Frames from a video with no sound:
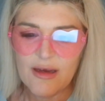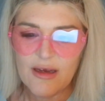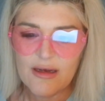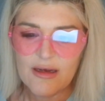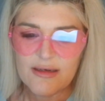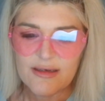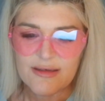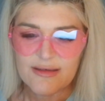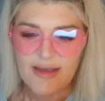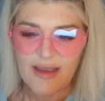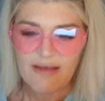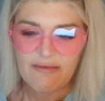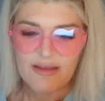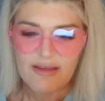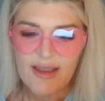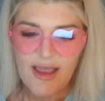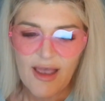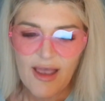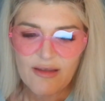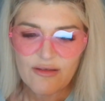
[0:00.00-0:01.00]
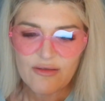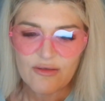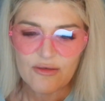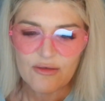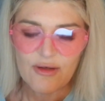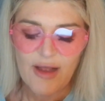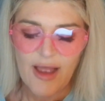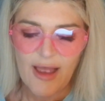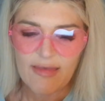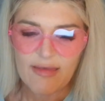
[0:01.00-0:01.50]
To save the
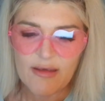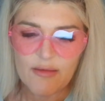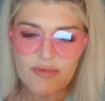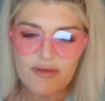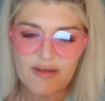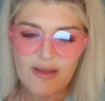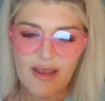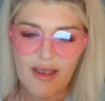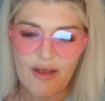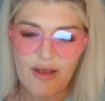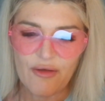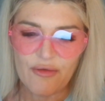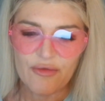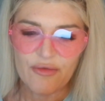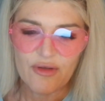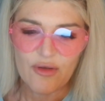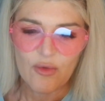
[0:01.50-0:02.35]
castle and themselves